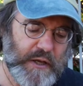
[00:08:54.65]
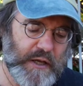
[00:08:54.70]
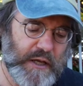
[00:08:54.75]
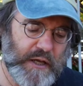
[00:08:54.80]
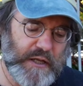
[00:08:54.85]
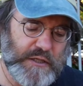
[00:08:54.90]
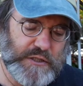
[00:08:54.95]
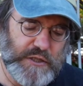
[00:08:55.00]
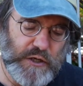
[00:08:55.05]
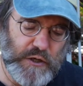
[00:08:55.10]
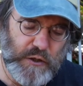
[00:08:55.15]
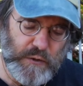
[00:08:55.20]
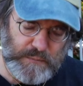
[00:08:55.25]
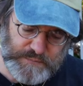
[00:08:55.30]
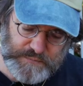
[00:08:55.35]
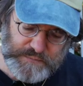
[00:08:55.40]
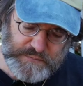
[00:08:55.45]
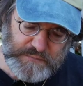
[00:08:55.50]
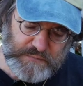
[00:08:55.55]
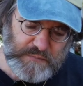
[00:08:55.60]
And so
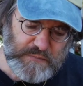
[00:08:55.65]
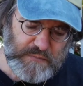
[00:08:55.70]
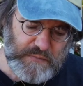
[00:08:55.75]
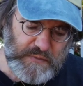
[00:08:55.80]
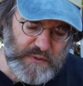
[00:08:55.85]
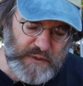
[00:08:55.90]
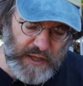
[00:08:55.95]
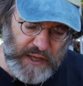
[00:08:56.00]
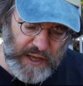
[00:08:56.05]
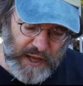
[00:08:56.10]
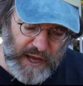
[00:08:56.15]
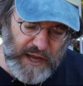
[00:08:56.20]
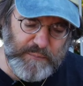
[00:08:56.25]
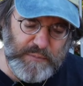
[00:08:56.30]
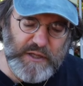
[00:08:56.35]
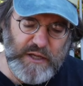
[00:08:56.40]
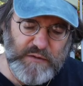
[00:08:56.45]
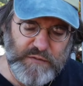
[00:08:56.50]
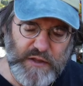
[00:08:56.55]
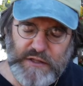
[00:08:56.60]
I
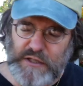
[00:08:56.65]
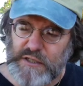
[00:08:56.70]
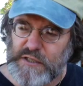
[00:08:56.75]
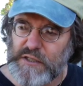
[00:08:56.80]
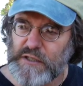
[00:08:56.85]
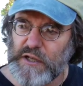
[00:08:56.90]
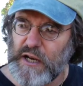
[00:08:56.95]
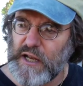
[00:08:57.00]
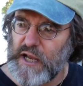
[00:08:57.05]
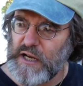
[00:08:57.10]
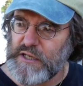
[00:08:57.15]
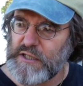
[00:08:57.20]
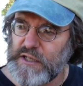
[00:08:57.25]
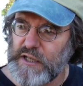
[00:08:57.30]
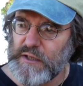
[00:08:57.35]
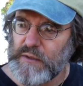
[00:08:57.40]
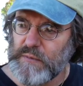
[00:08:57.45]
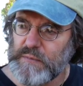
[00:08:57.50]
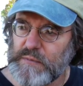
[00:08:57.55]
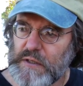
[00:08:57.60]
believe that this is not
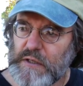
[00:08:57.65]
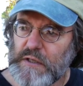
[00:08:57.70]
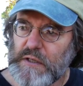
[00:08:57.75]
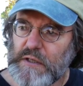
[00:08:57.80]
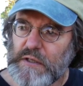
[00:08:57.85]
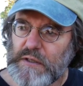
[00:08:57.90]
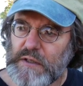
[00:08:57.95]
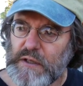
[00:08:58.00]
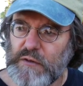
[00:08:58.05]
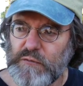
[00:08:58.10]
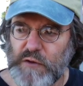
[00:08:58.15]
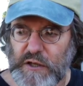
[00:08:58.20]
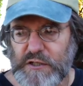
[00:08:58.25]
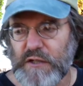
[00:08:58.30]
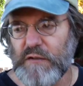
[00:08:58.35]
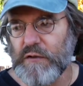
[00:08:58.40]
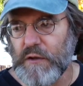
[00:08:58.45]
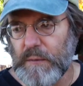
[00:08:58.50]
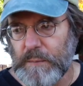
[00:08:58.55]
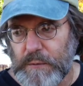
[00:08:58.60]
accidental. The
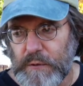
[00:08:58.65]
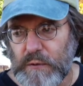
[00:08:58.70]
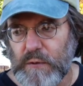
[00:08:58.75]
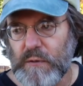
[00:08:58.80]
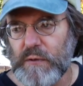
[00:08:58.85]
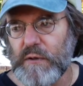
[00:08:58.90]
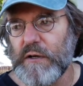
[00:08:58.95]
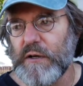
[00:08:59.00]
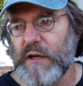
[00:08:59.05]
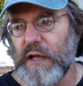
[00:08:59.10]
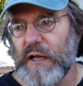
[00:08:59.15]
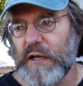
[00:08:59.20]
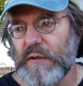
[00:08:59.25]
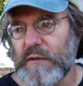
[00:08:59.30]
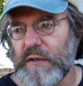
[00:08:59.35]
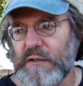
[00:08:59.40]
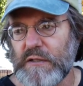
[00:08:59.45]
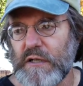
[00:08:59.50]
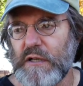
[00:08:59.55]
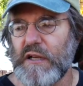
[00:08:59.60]
invention of the computer internet
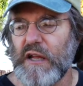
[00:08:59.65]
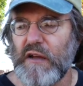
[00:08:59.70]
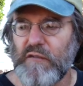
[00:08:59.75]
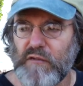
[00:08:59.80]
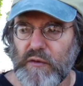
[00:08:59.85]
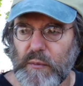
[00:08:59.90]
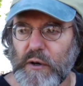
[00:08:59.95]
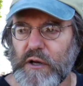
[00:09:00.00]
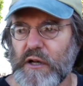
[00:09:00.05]
is an inevitable